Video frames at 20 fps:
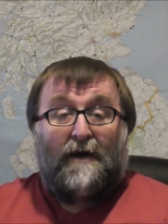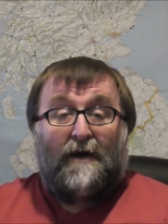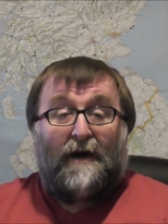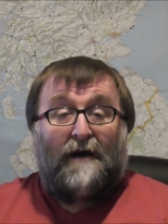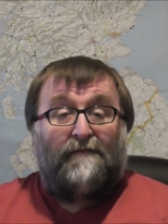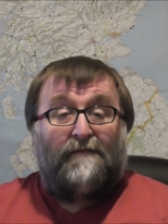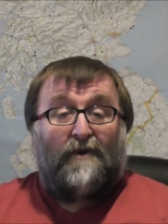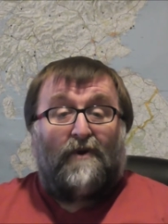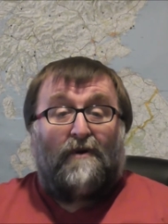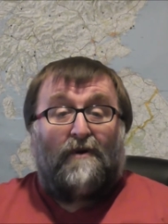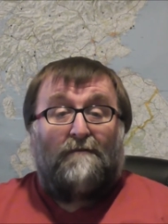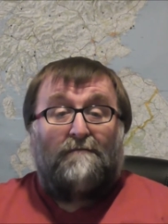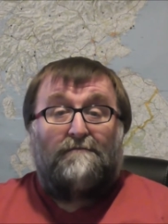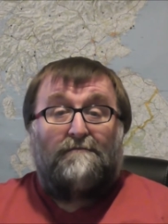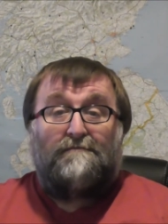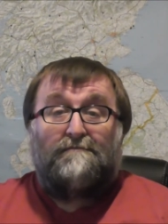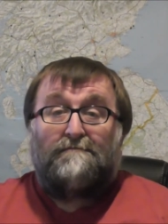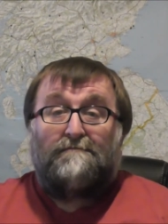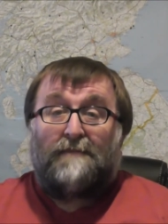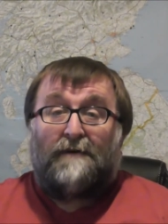I've got
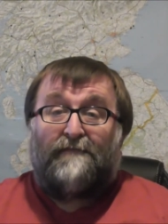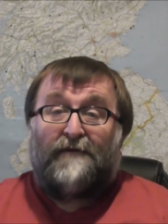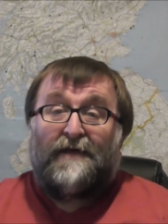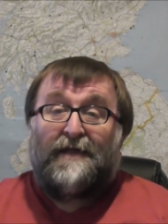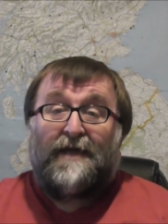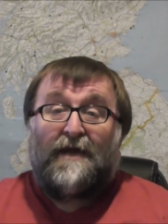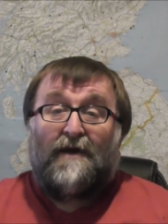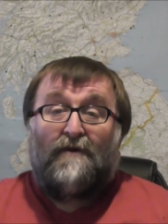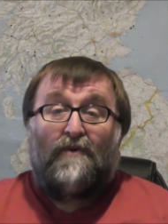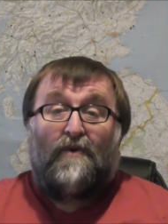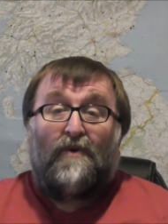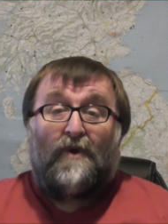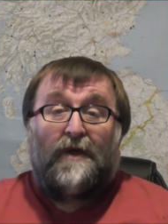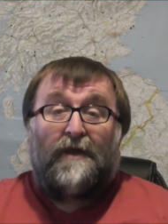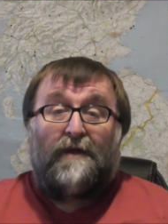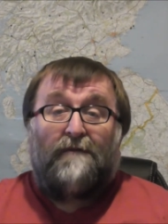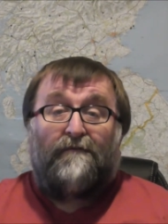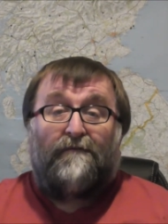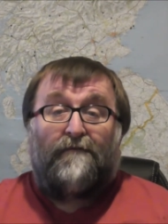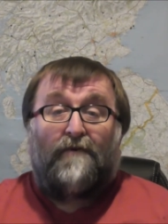my video all
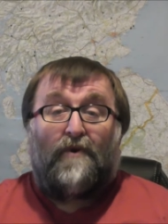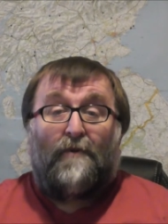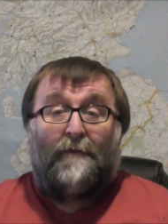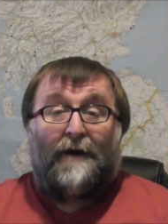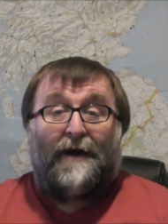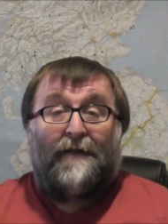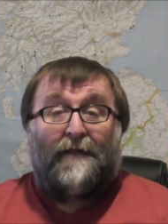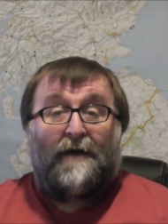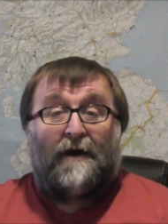in a format